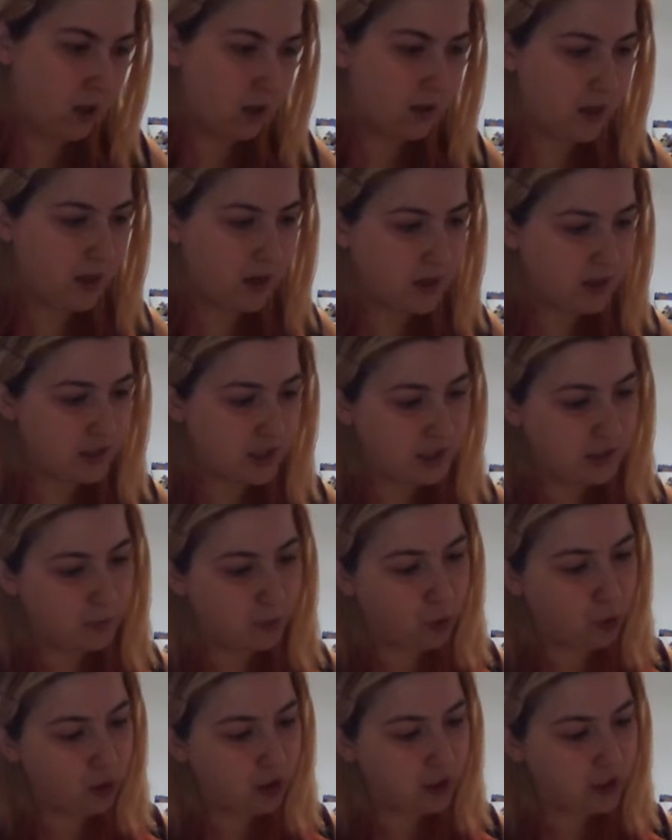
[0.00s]
Then it says
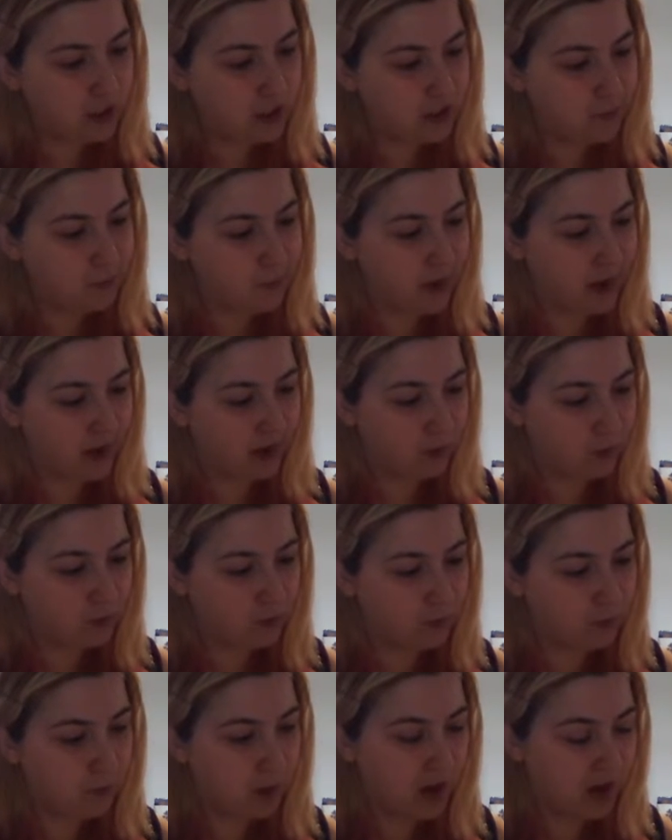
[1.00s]
pointless
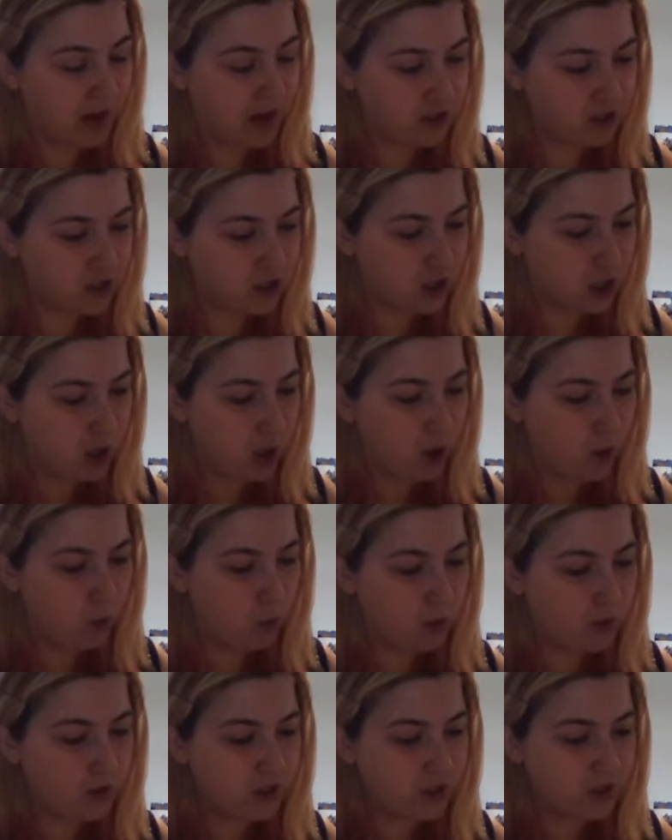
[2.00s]
page.
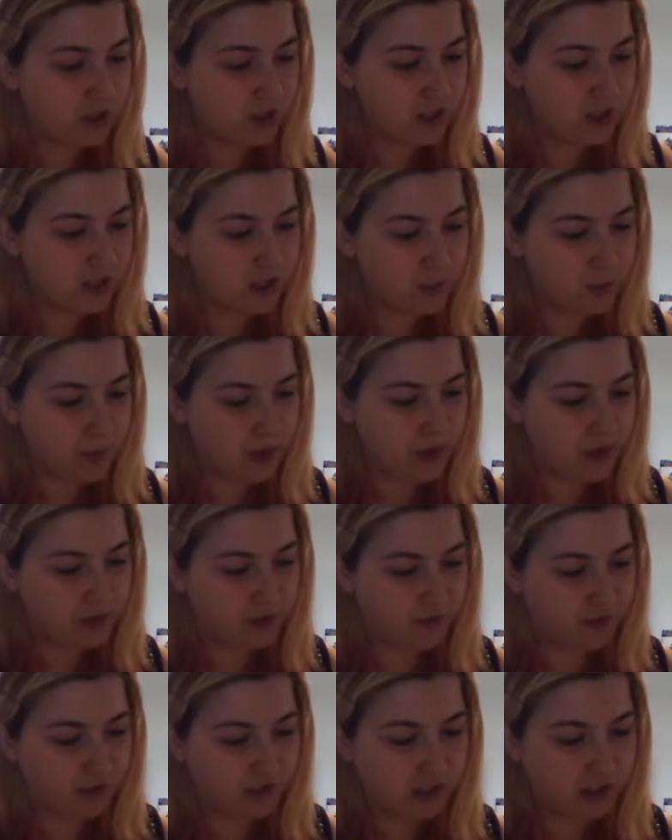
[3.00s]
When you see this
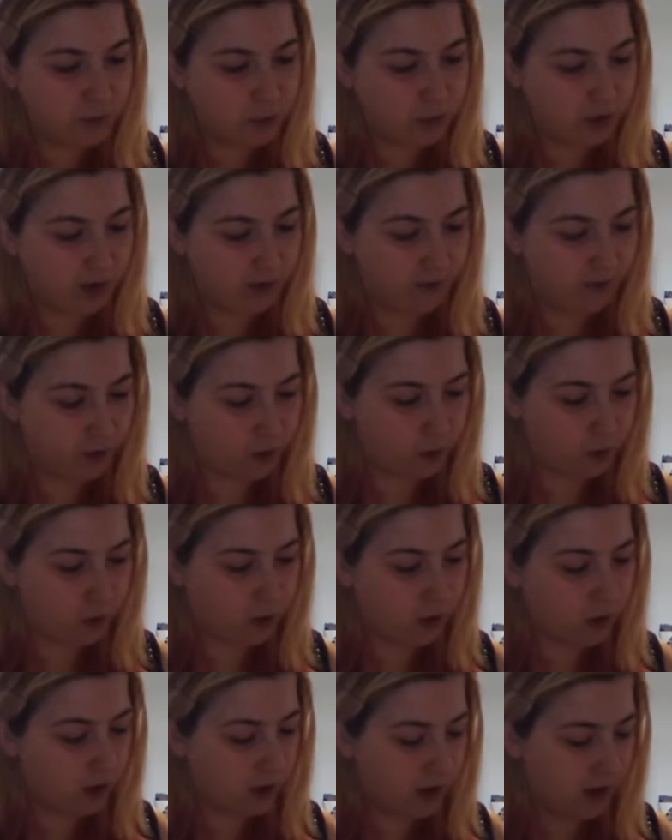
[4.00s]
page, fill in whatever you
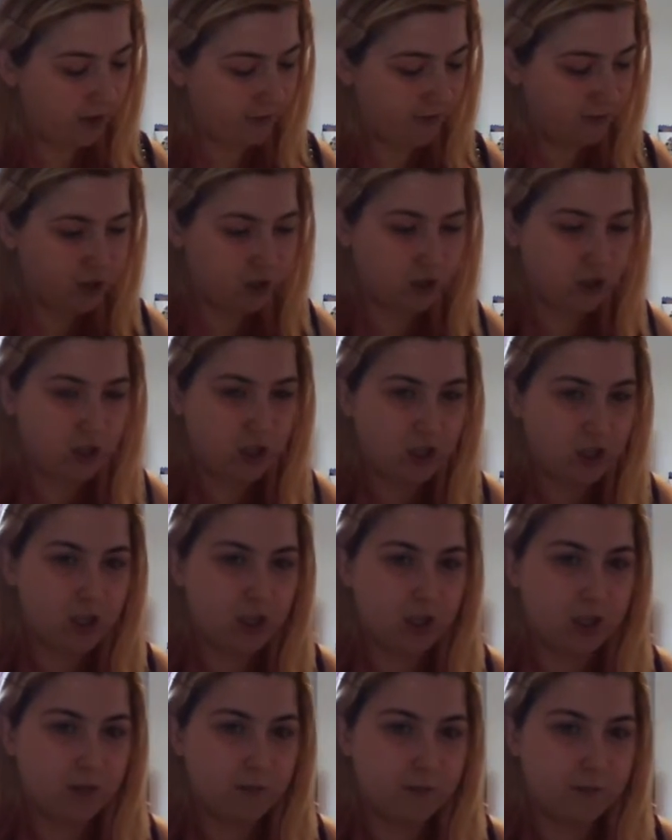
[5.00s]
want. I haven't done that
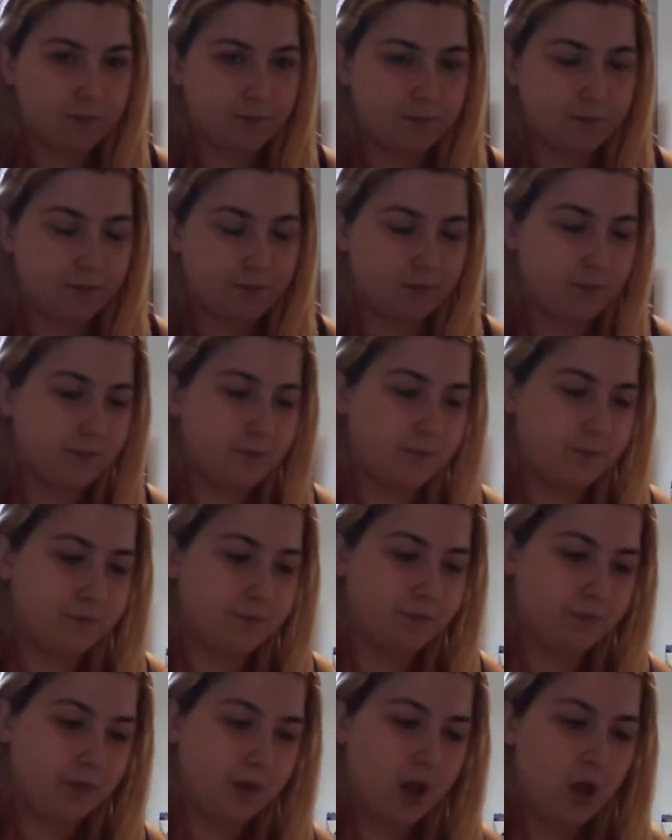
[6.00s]
yet.
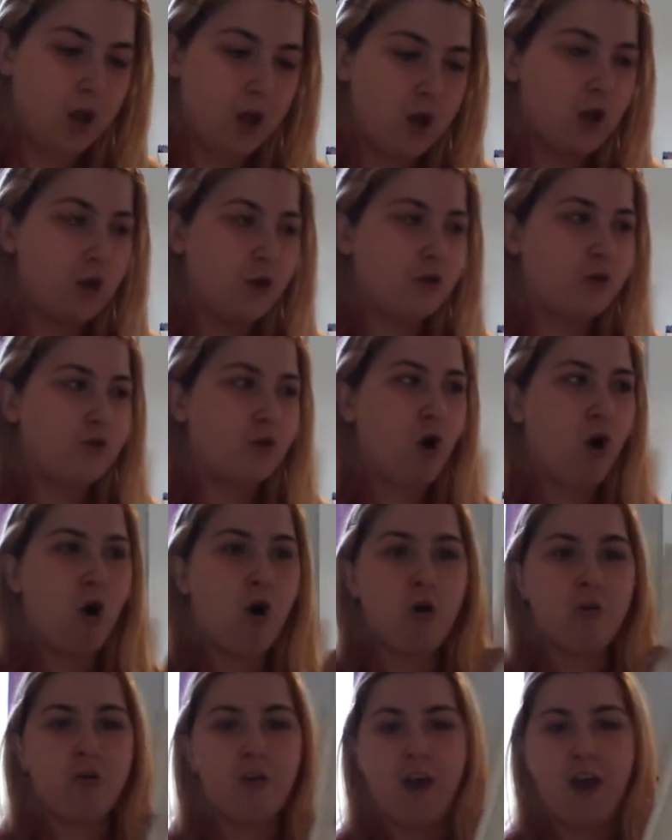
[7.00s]

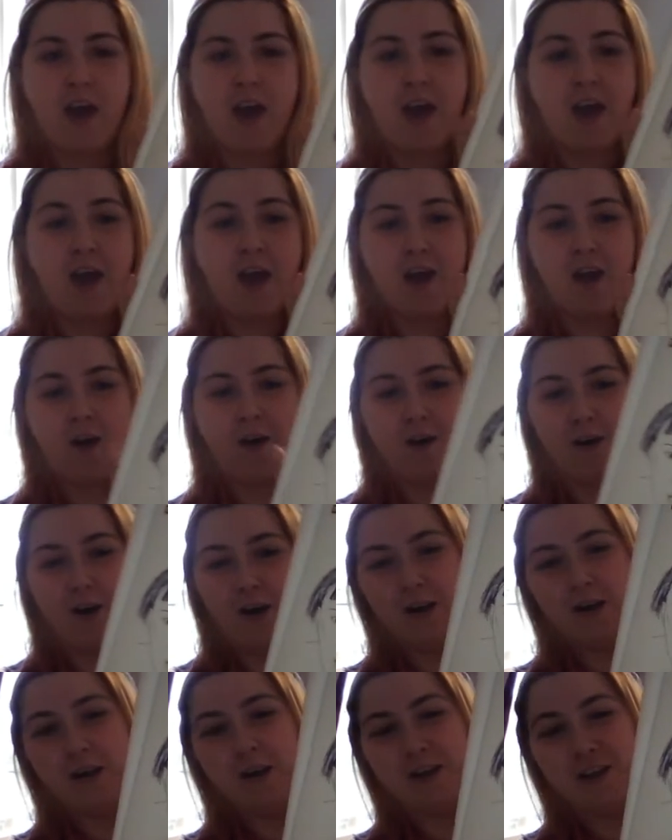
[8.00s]
Draw the hair.
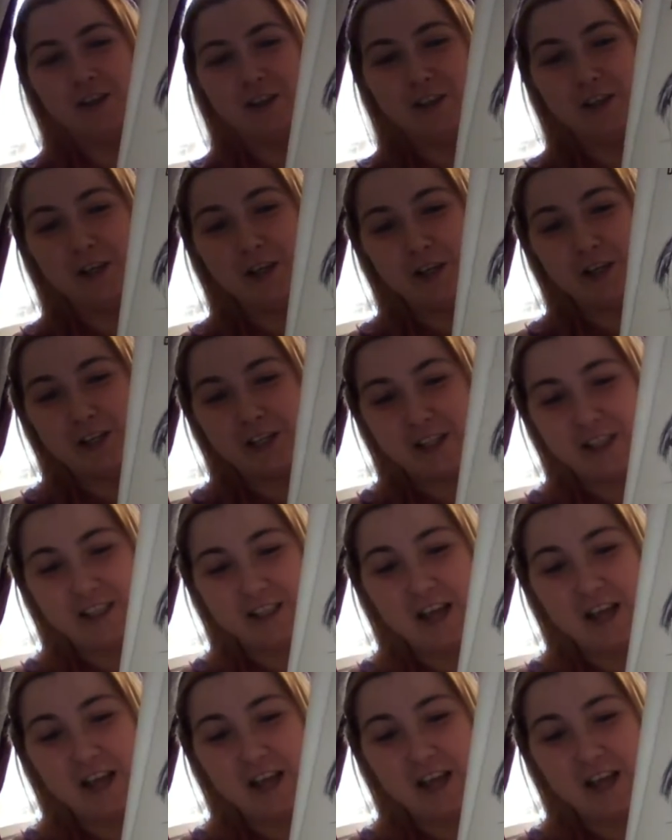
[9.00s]
Look at